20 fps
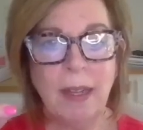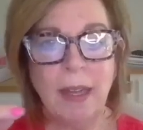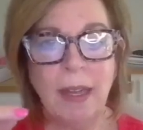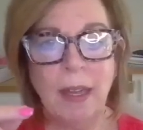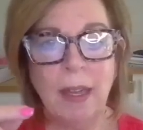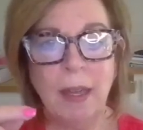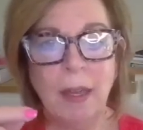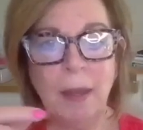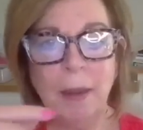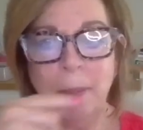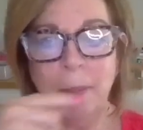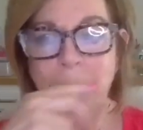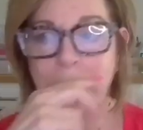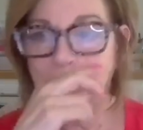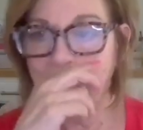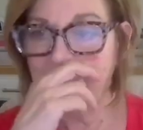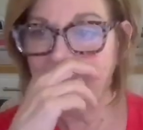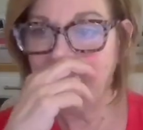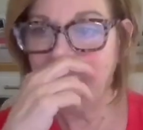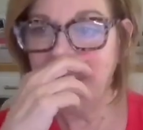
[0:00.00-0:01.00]
Um,
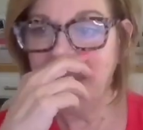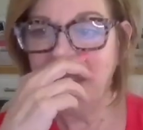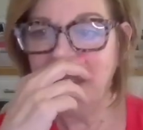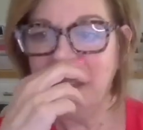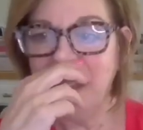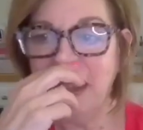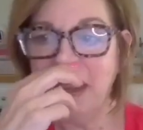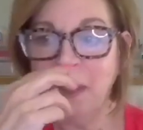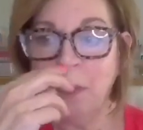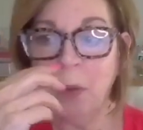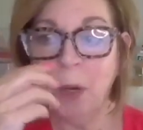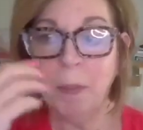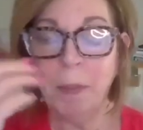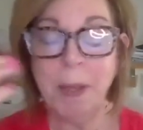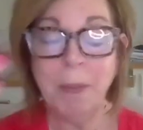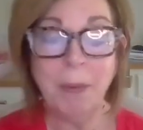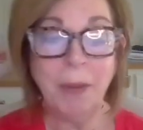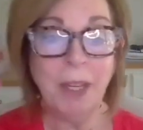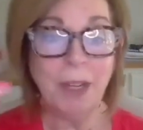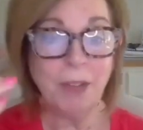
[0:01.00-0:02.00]
and where
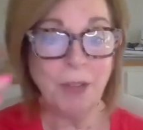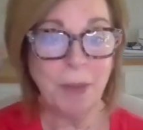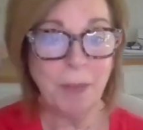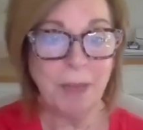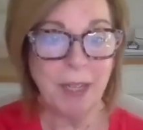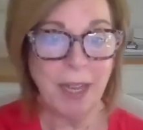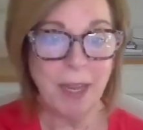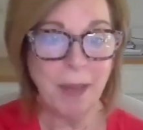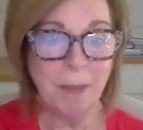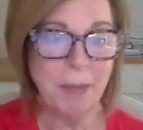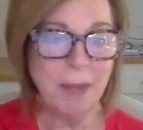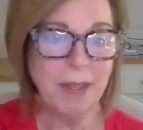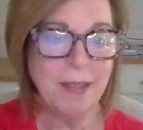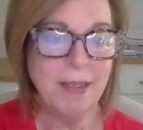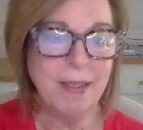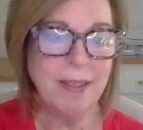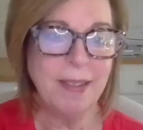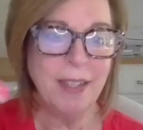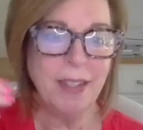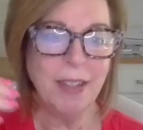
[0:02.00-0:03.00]
people get tripped up
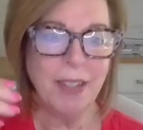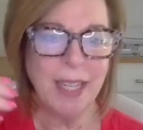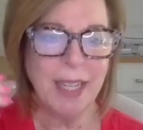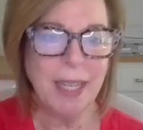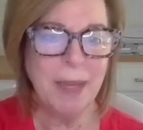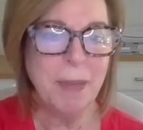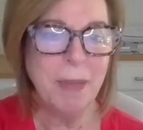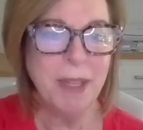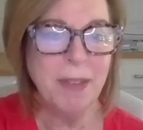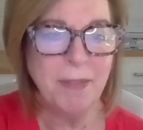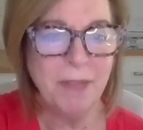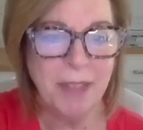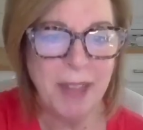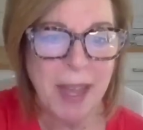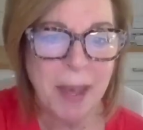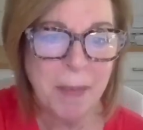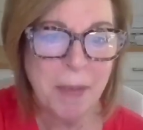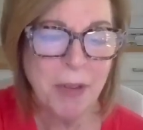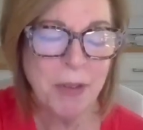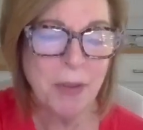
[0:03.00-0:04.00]
is dairy can be
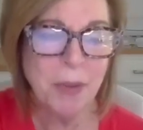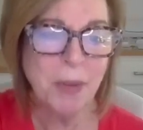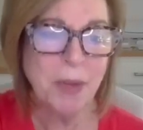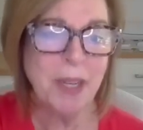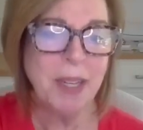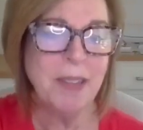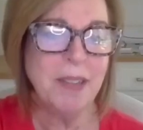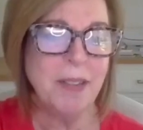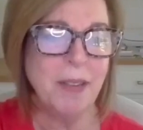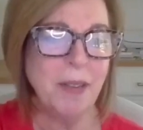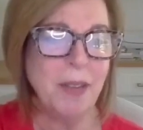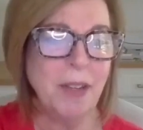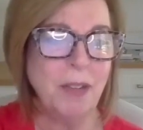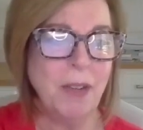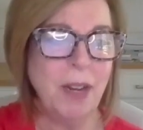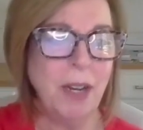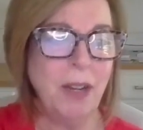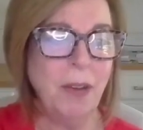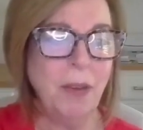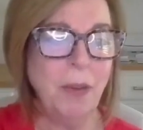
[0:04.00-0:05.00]
inflammatory, so they
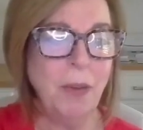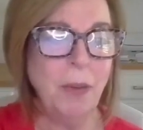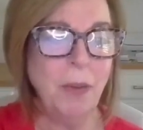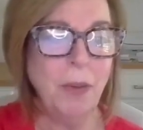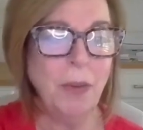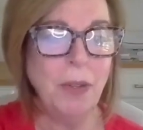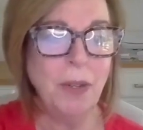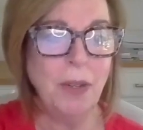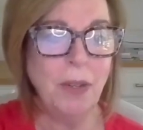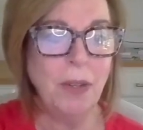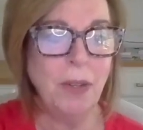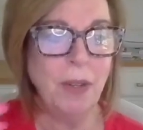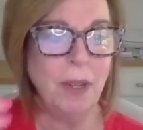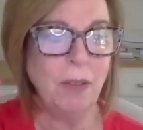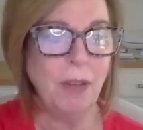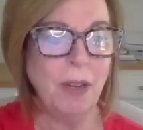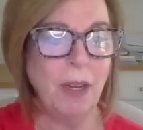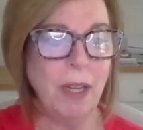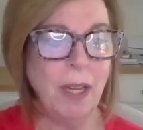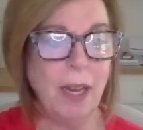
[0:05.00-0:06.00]
try to go low, they
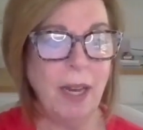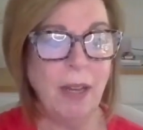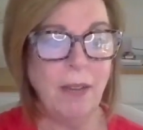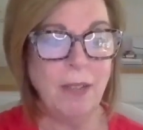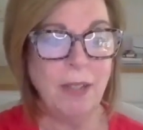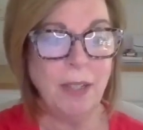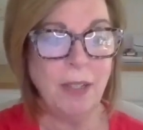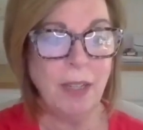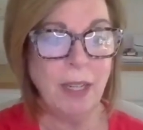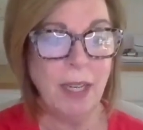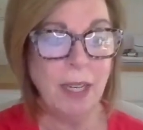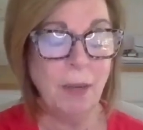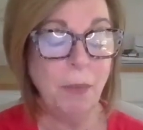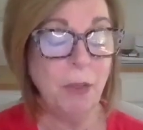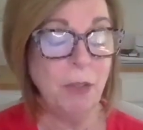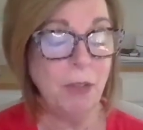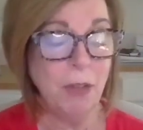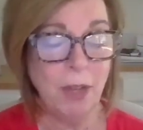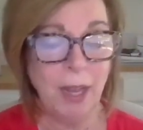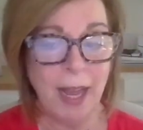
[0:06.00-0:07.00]
try to cut out dairy,
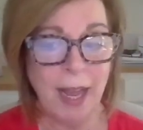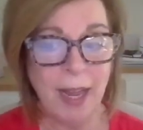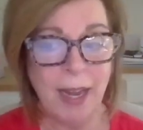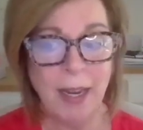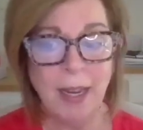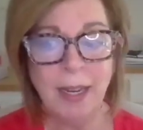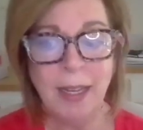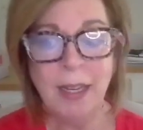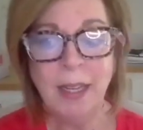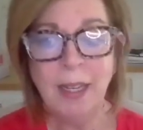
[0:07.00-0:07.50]
which you can,